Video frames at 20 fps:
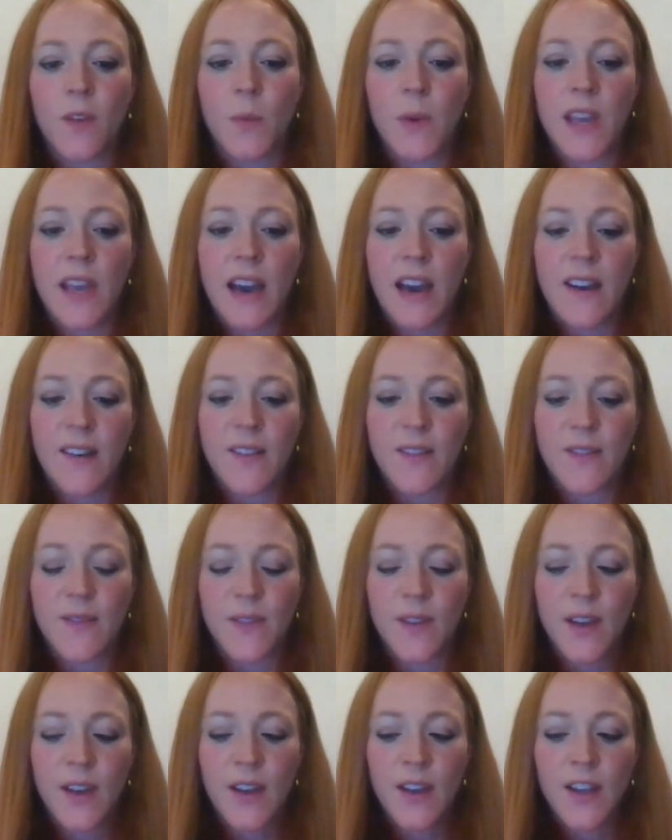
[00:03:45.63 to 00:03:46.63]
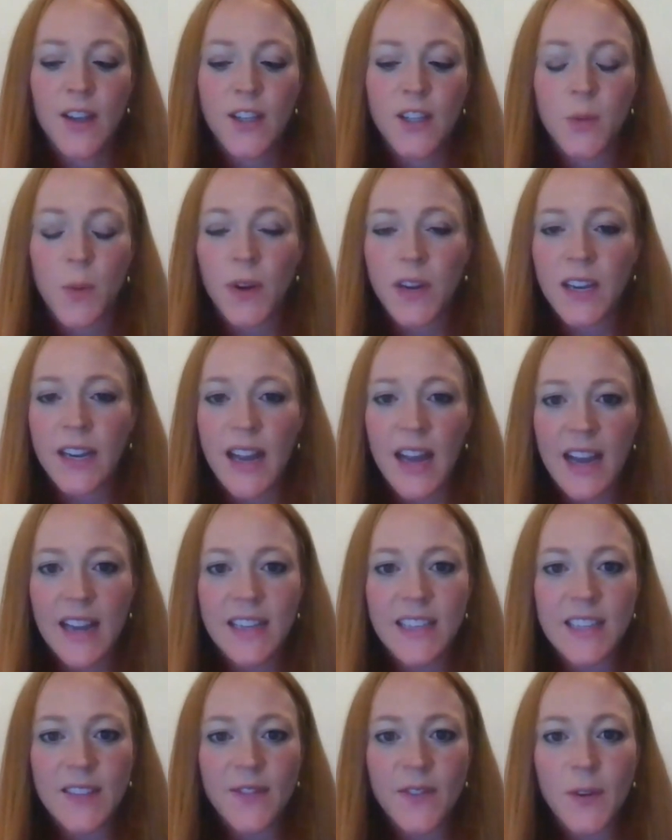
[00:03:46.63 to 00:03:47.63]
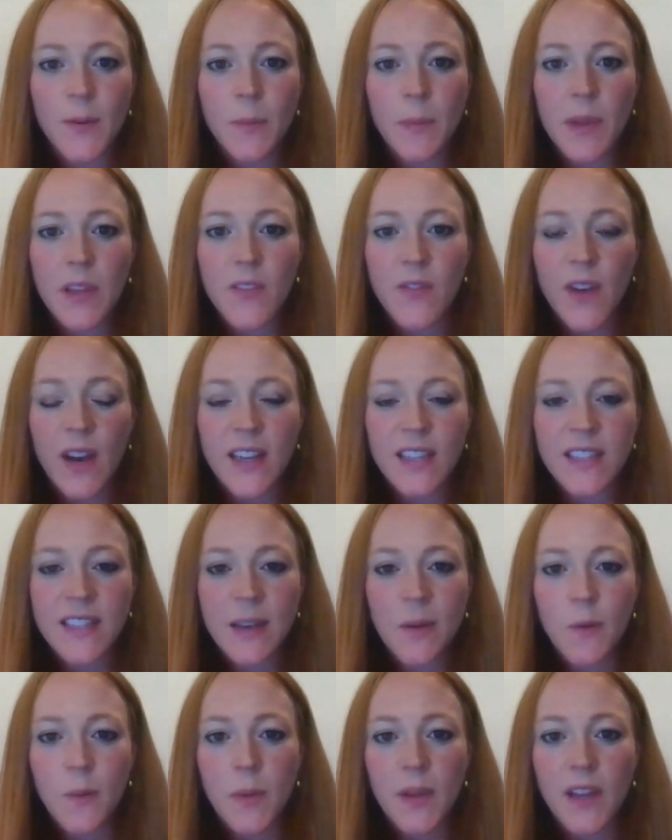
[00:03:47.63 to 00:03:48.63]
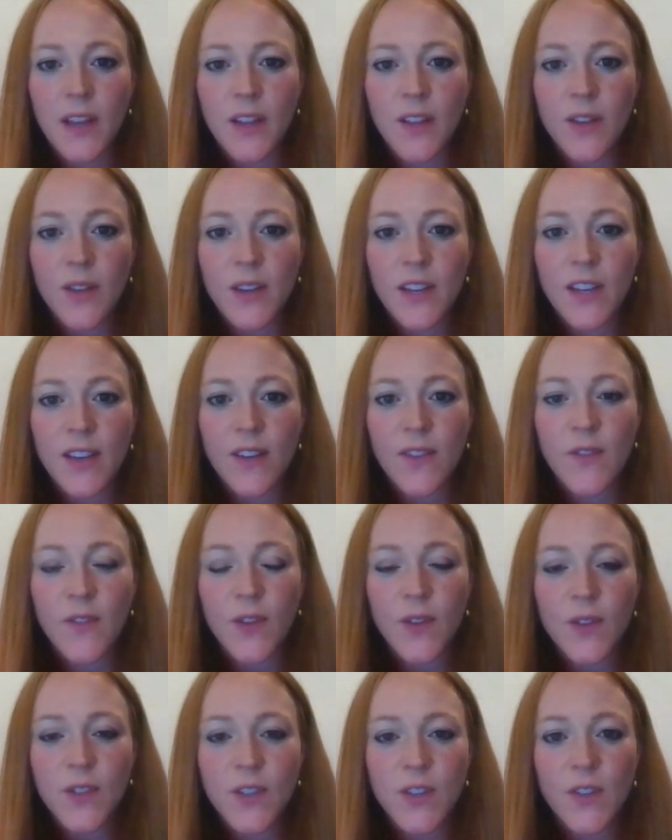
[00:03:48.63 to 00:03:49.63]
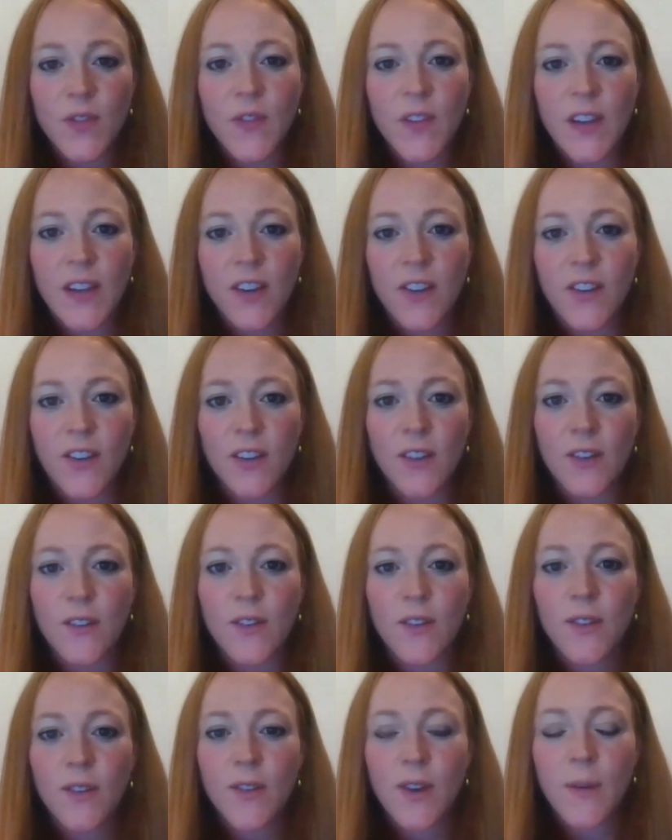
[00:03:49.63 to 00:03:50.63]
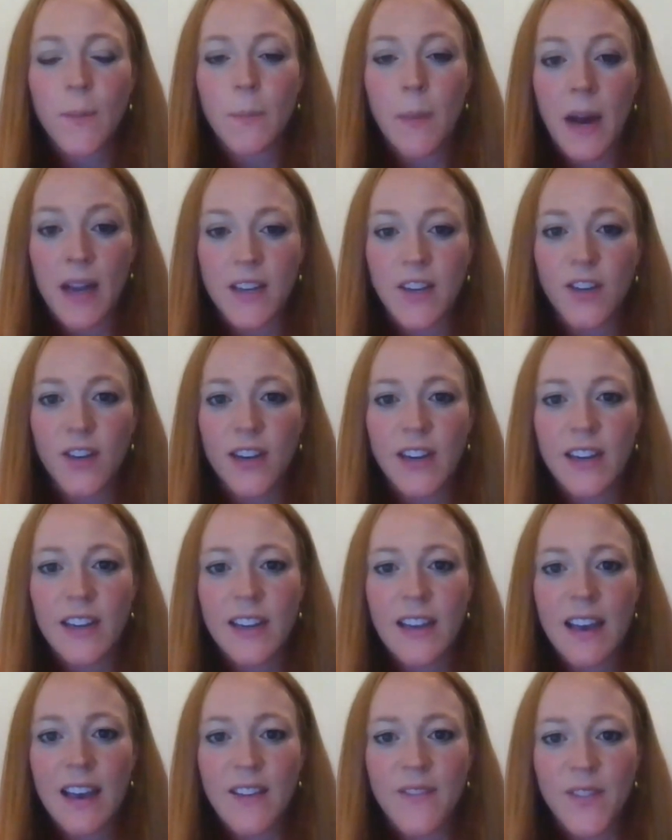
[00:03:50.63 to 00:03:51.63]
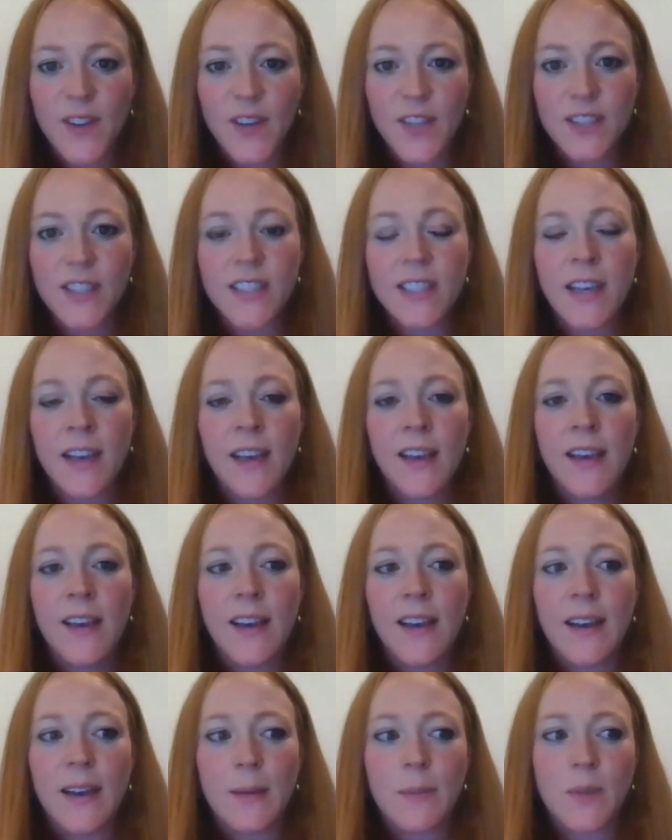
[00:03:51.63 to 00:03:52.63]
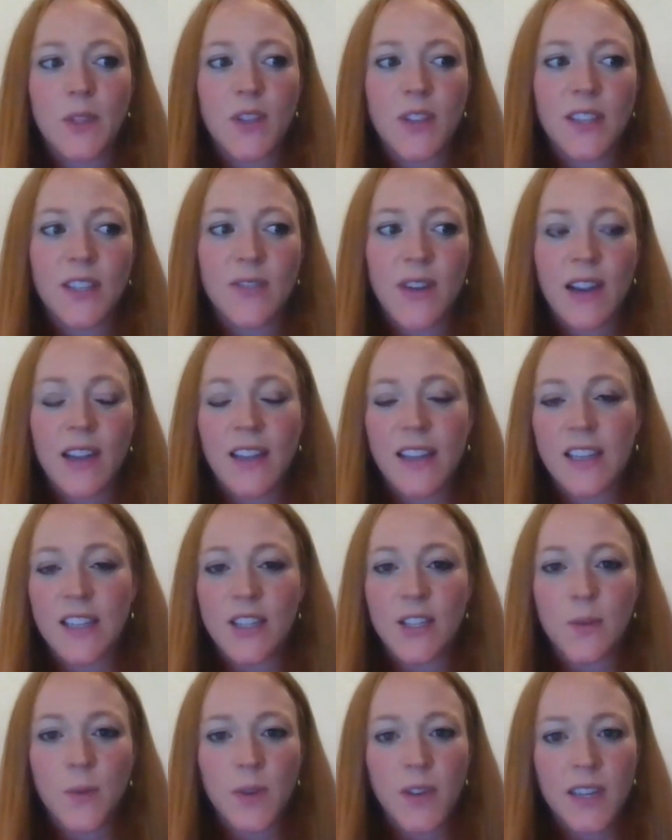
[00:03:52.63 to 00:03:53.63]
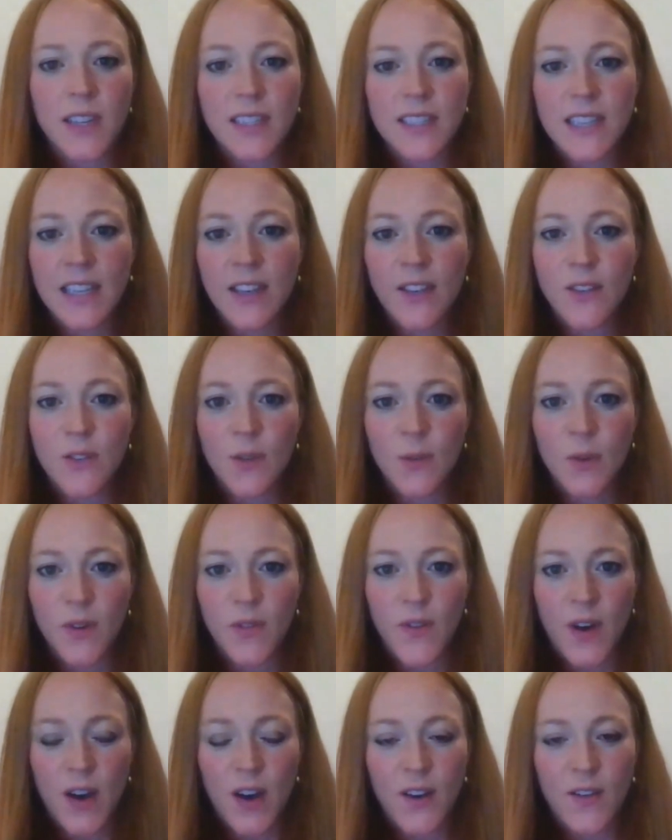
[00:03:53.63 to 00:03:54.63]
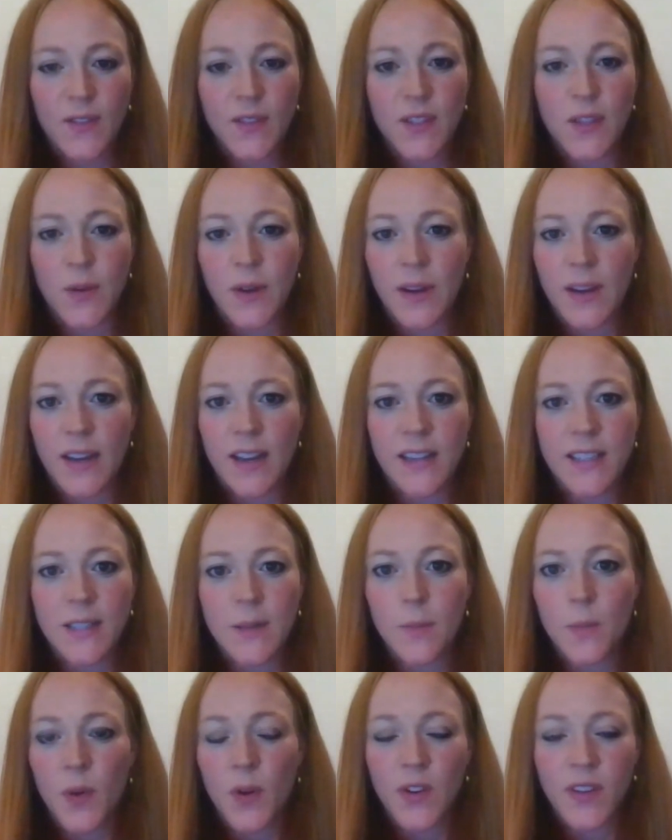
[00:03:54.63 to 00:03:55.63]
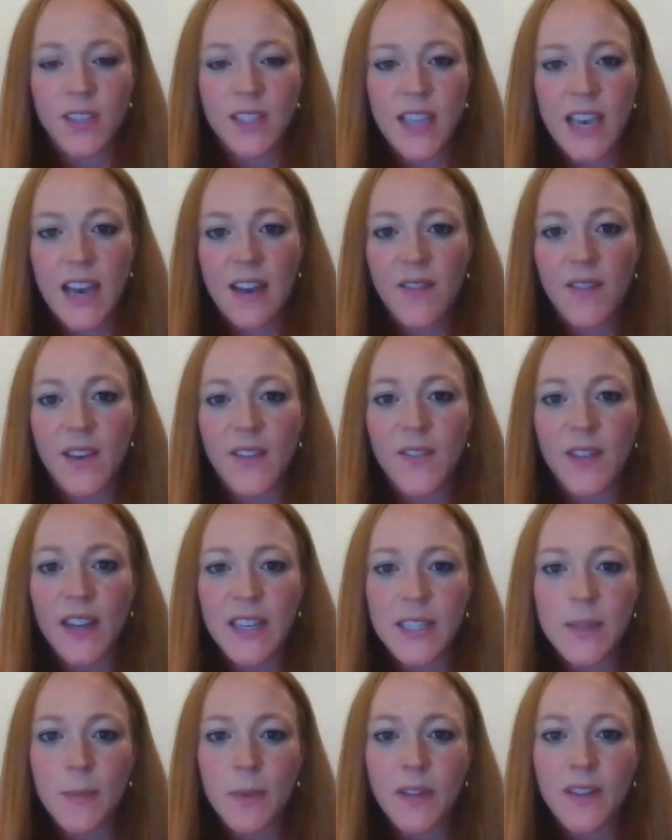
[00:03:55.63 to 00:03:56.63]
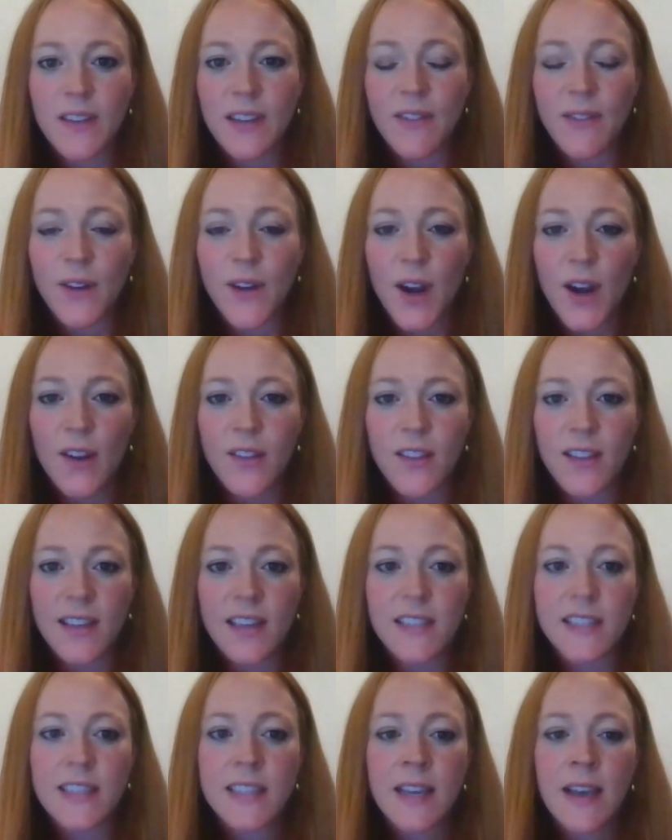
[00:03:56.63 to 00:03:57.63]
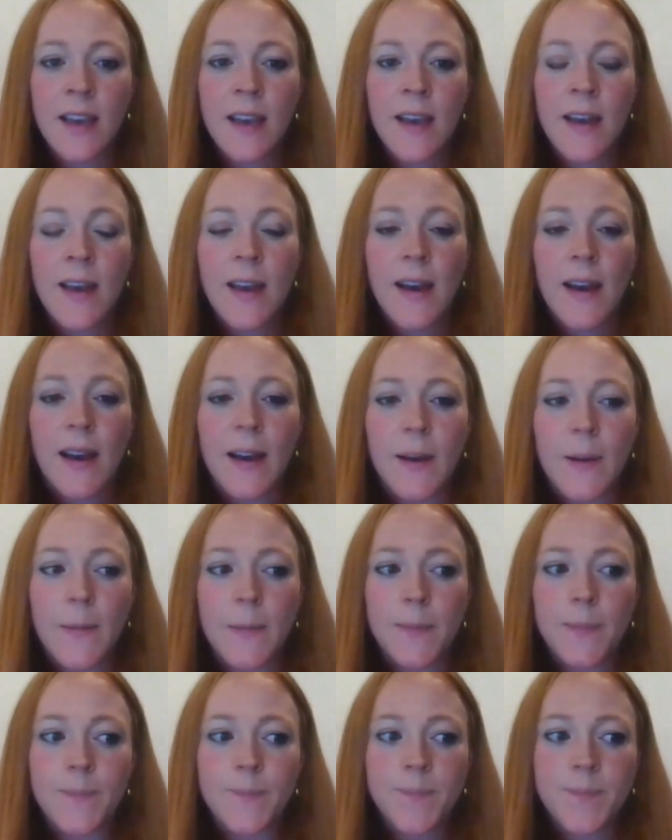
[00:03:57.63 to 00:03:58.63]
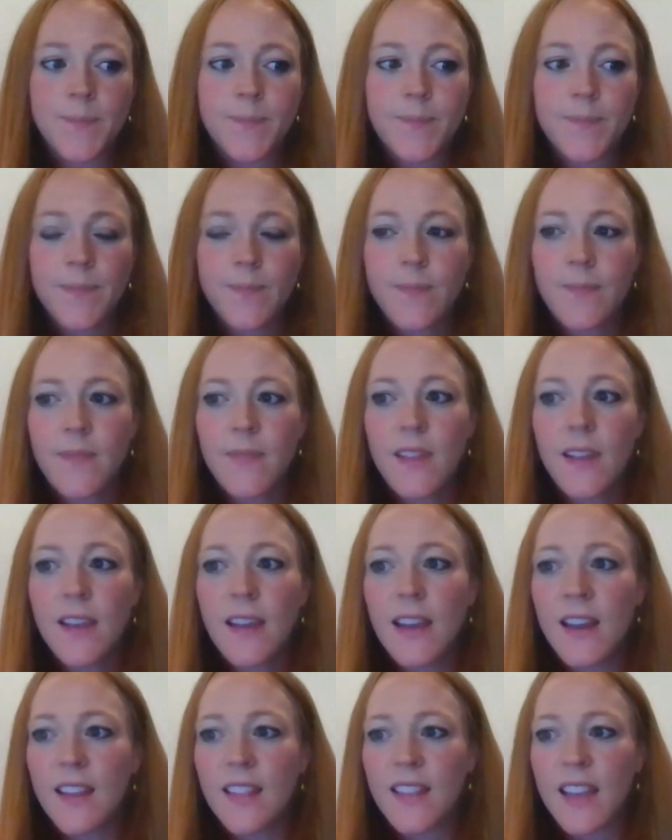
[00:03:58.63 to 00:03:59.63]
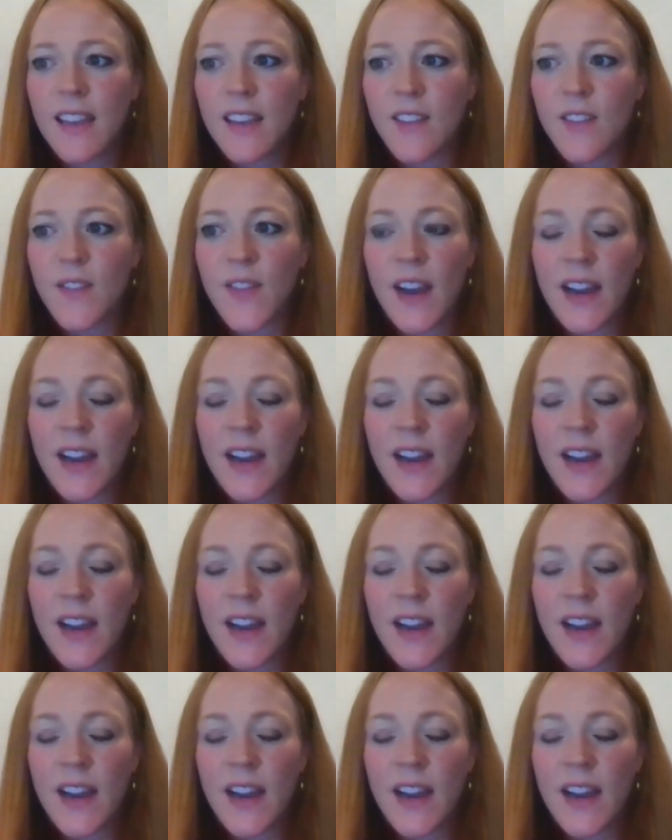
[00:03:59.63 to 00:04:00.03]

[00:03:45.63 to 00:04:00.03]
we have 29 different PFAS that will be included in future federal monitoring efforts. So these regulations will continue to evolve. So it's important to have that flexibility regardless. And then